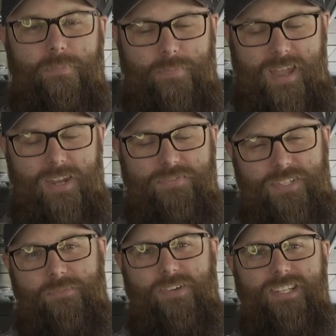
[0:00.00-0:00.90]
Petty
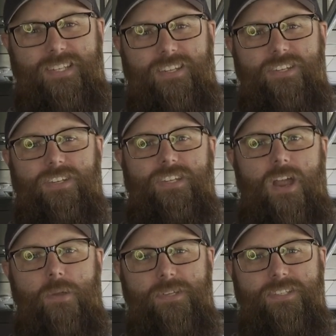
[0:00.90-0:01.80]
Officer Marine Technician
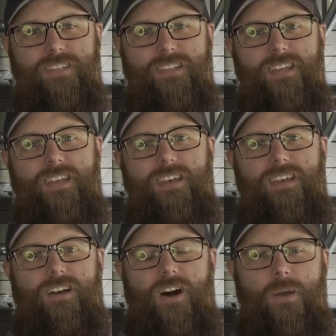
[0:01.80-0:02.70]
Gary Bissett.
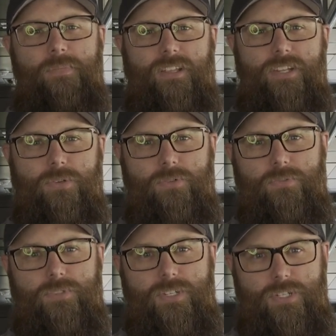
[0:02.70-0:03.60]
I'm the Electrical
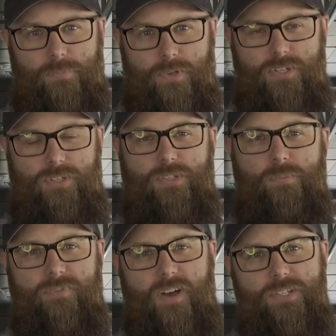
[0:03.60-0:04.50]
Distribution
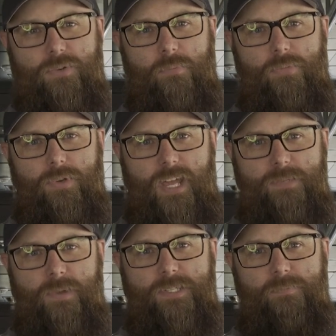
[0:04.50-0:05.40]
Supervisor on board
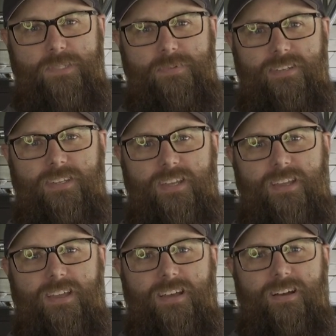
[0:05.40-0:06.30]
HMAS Brisbane.
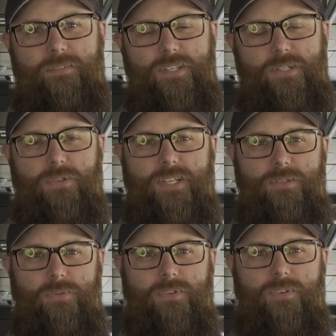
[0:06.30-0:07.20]
I'm just looking
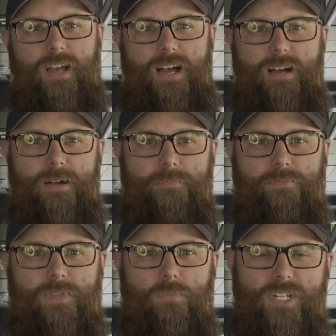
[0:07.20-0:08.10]

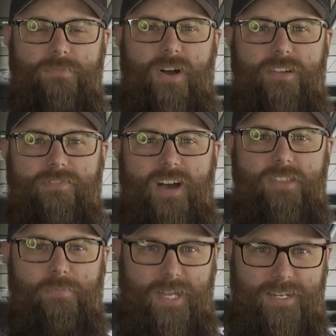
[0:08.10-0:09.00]
to wish my
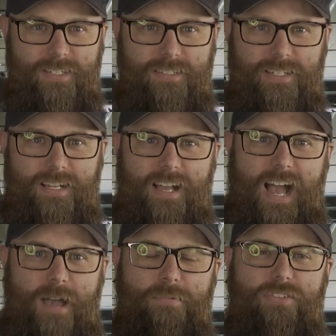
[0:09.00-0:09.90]
father Peter
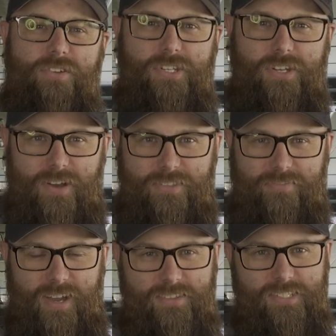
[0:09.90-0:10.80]
a happy 39th
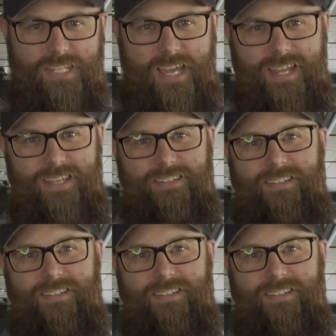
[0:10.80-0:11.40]
Father's Day.